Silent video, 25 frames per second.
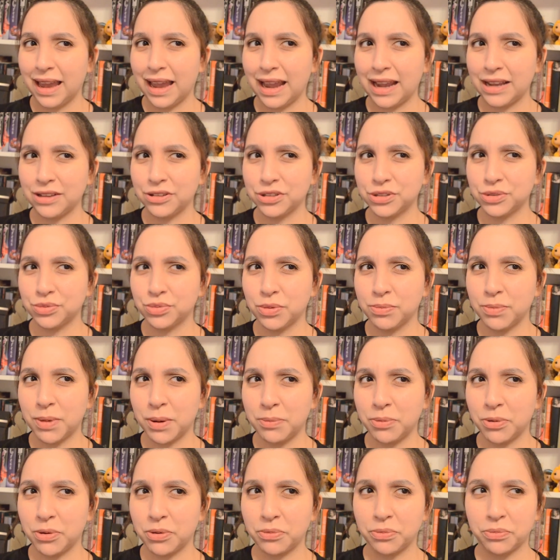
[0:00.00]
I just
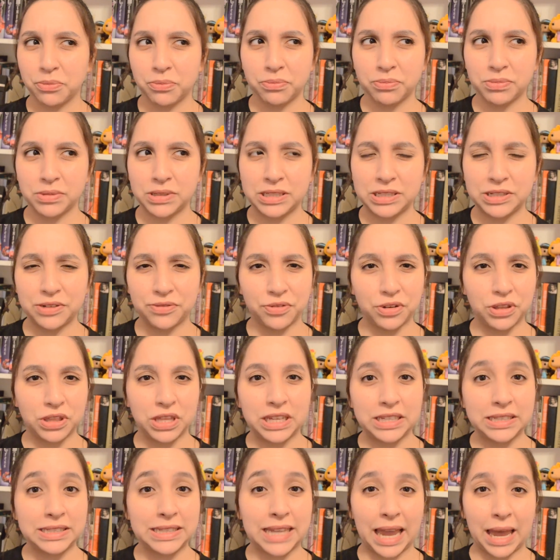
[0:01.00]
remember different
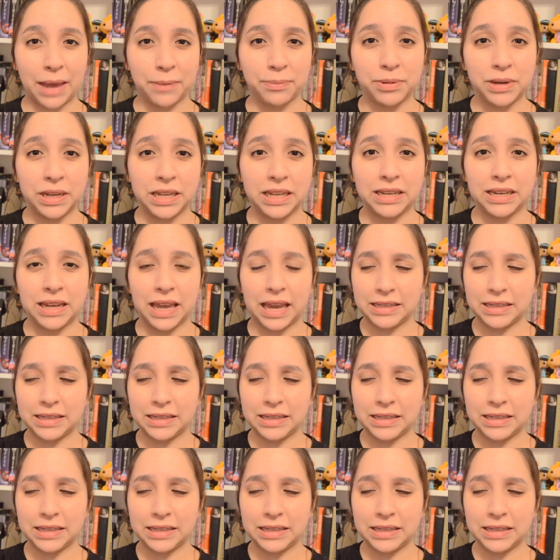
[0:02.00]
things happening